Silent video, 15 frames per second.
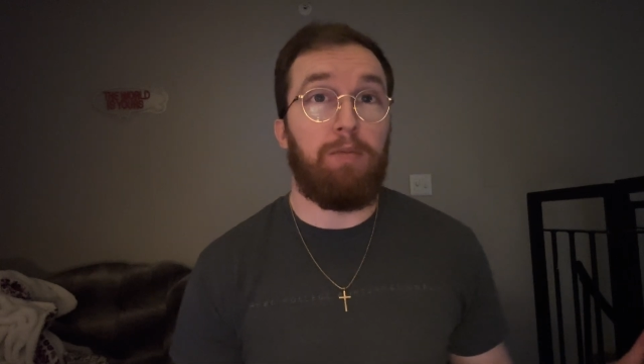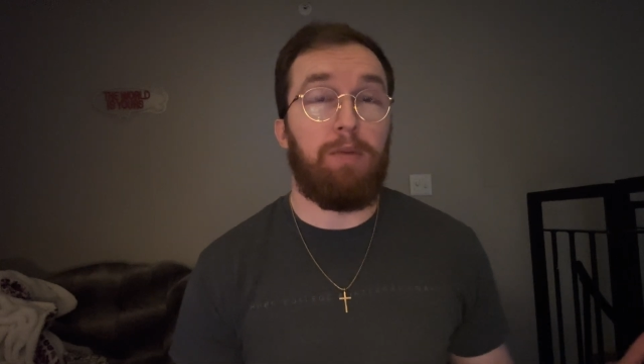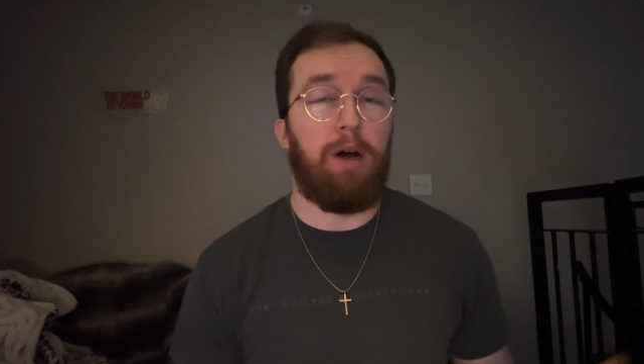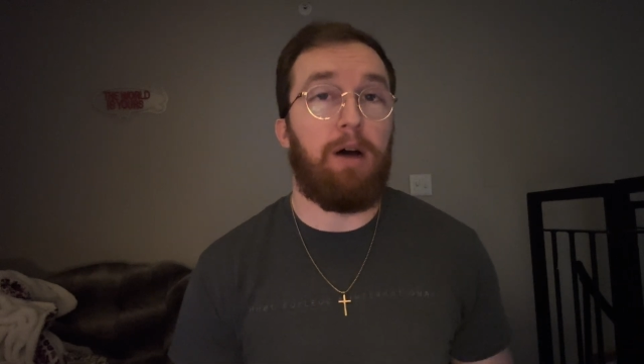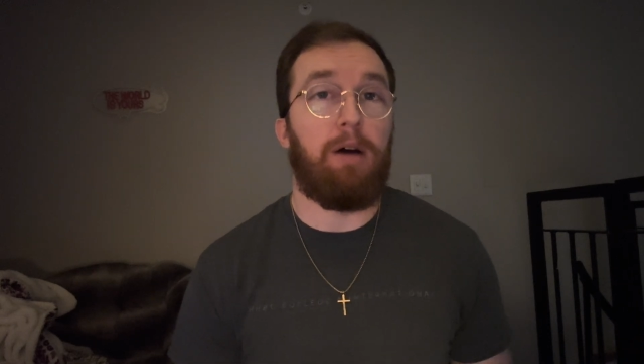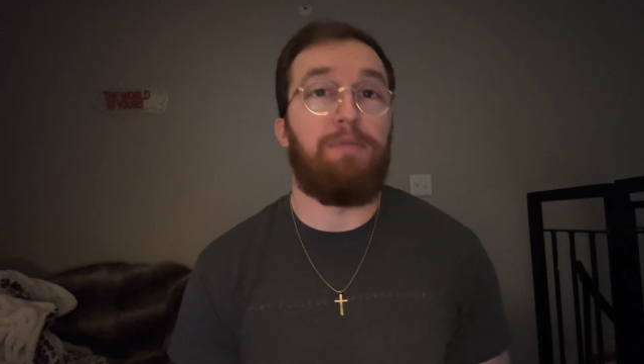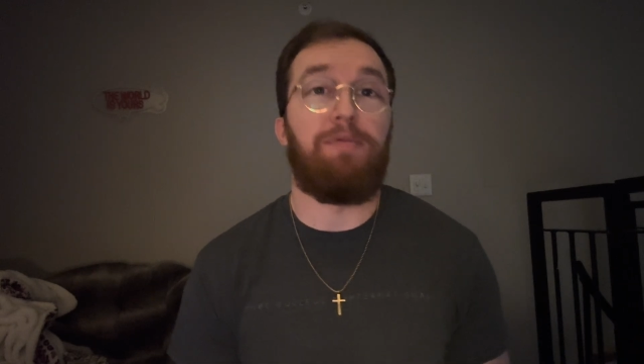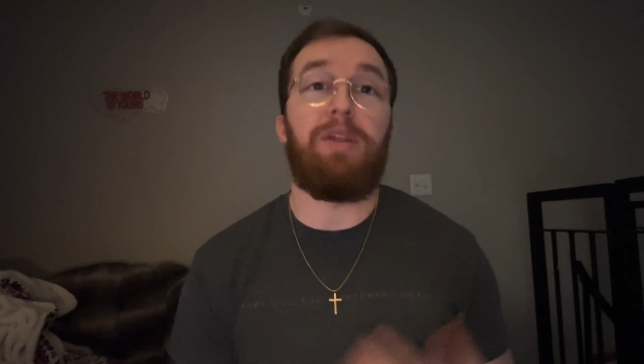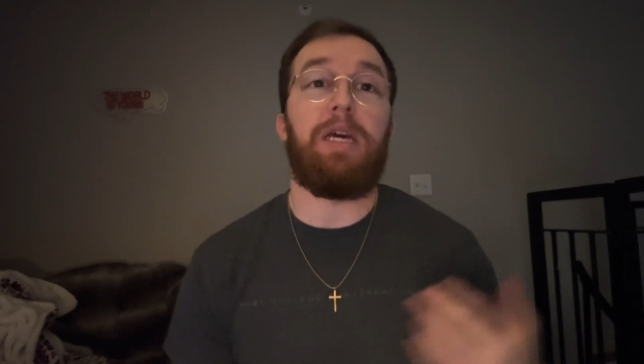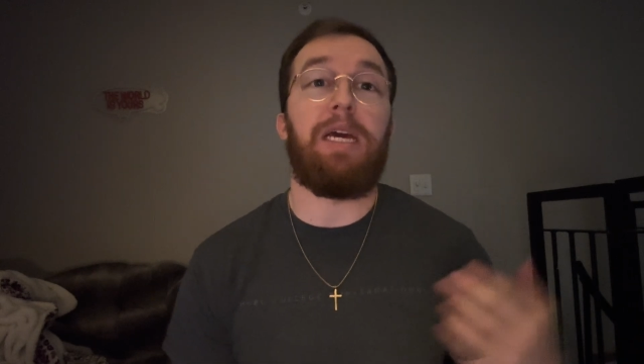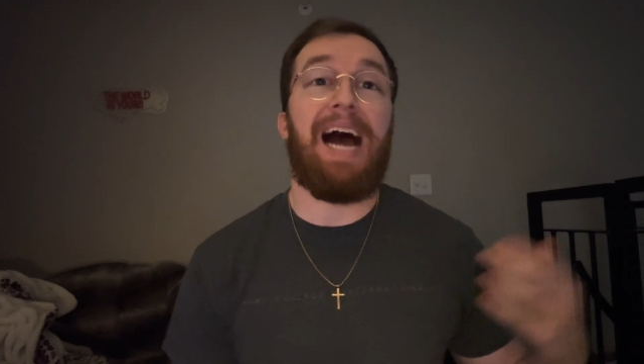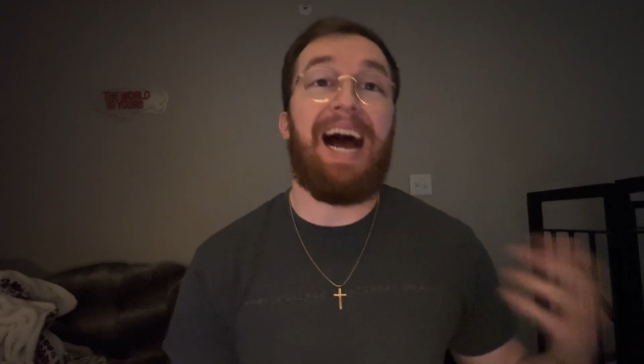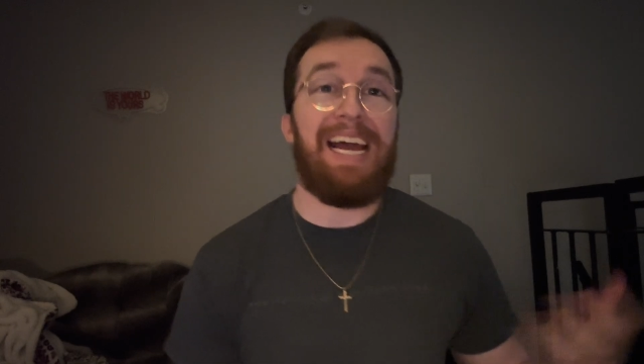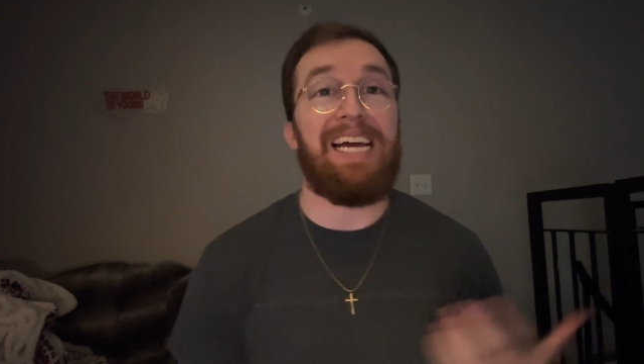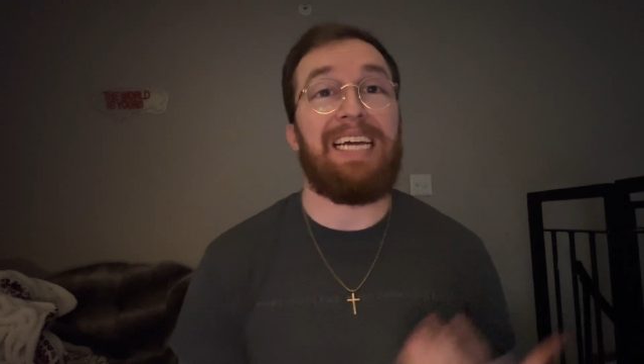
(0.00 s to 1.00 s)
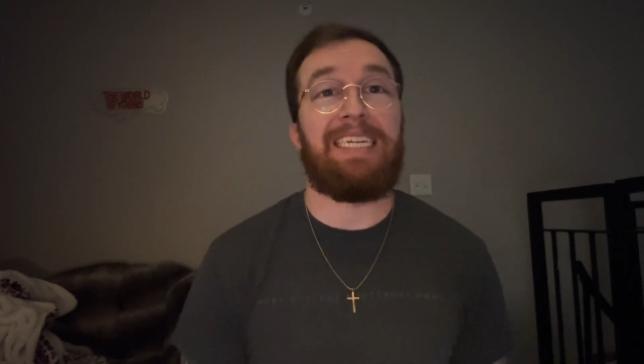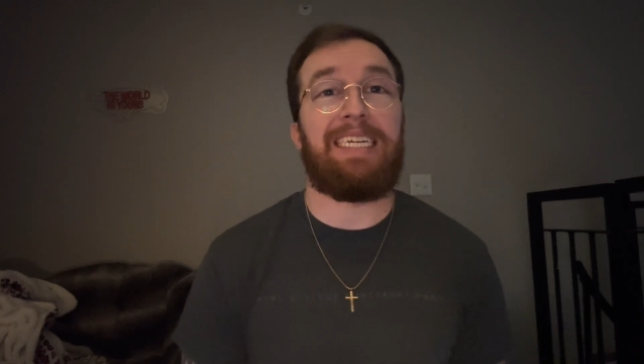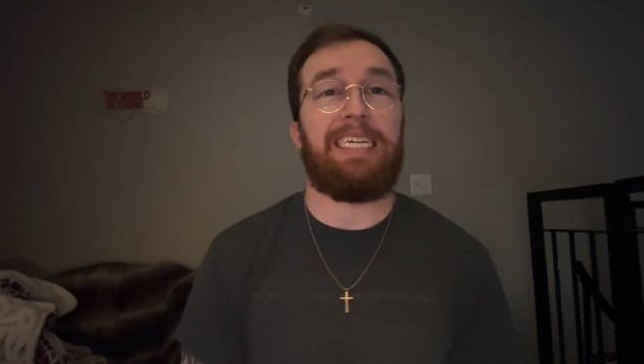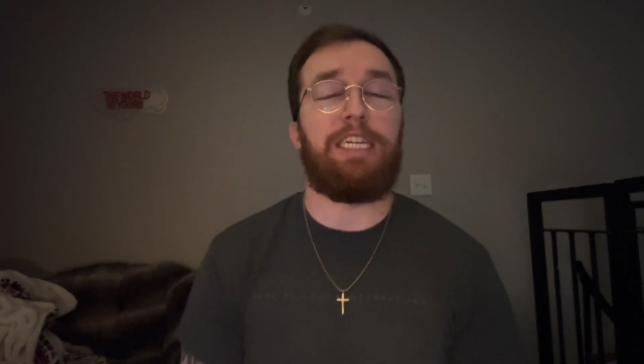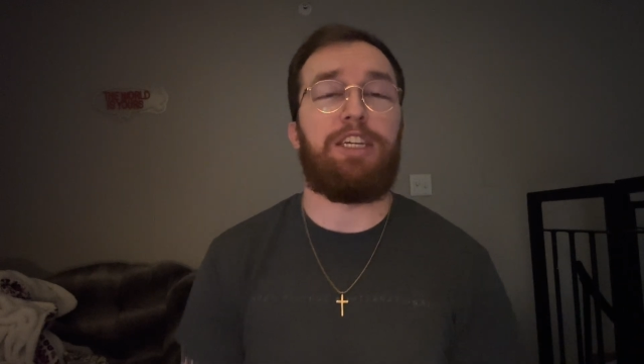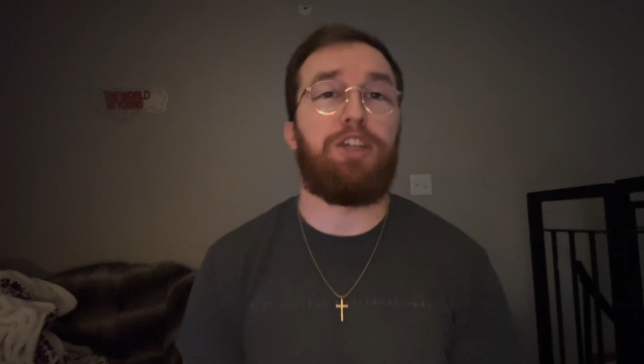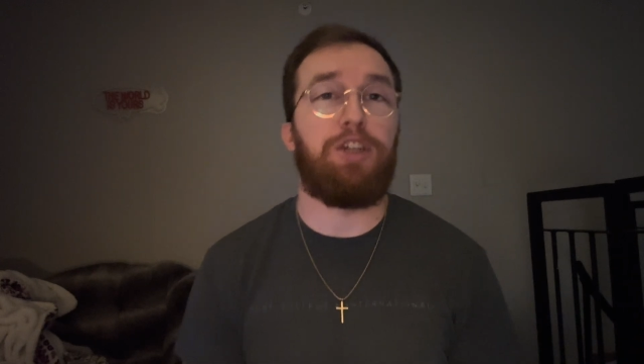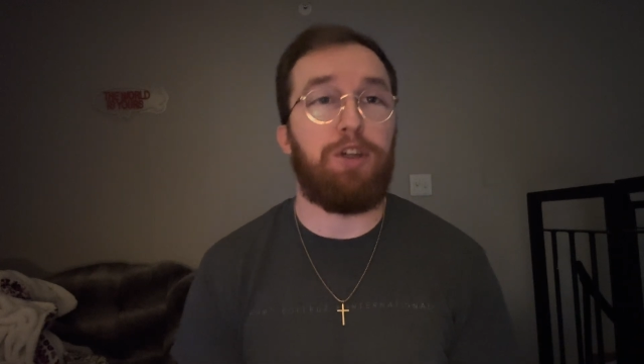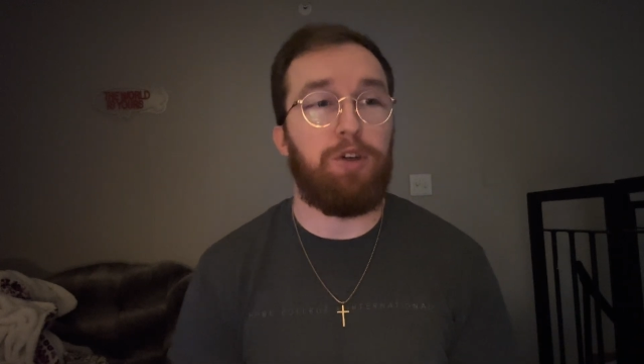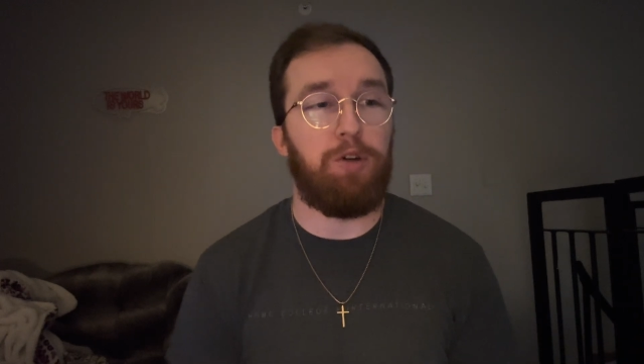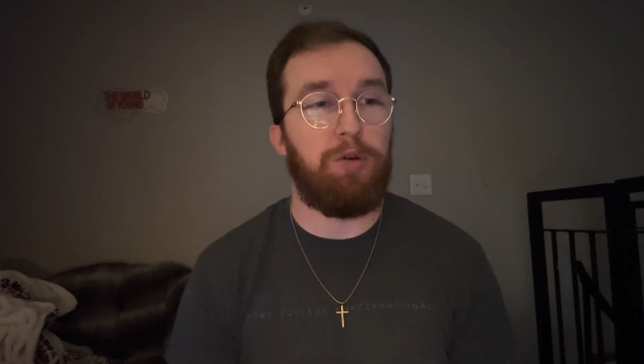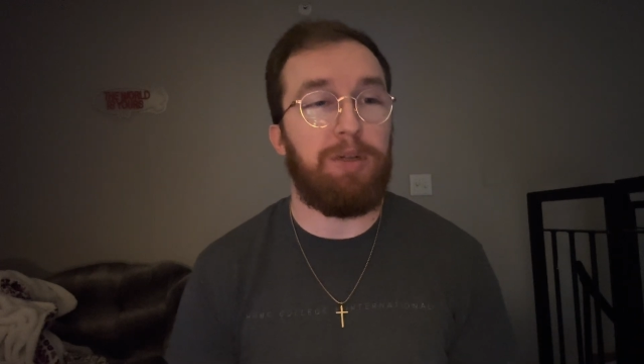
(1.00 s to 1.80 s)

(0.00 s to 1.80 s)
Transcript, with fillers: of the ISC2